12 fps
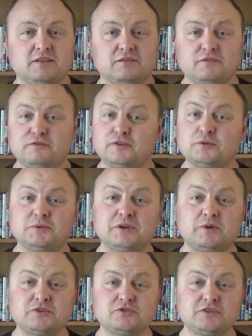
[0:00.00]
And the film in
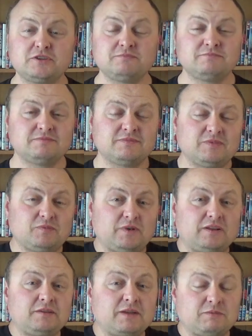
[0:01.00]
question,
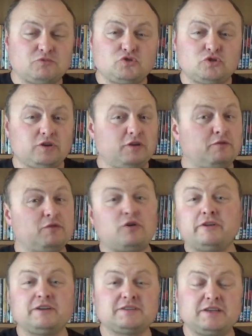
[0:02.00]
well, I'm sure you've
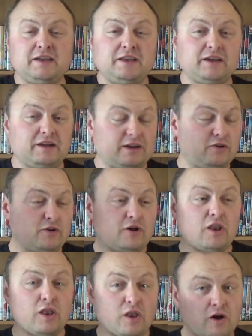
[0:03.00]
already seen it. I know a
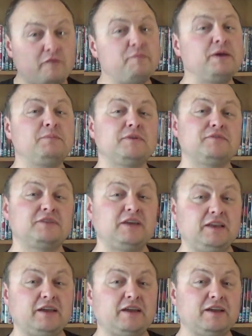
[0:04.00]
lot of people have seen
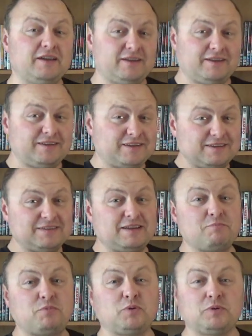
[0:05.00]
it.
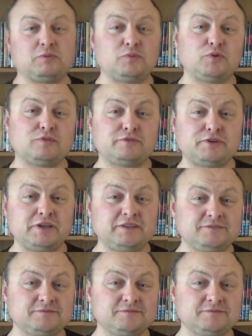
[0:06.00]
Deadpool and Wolverine.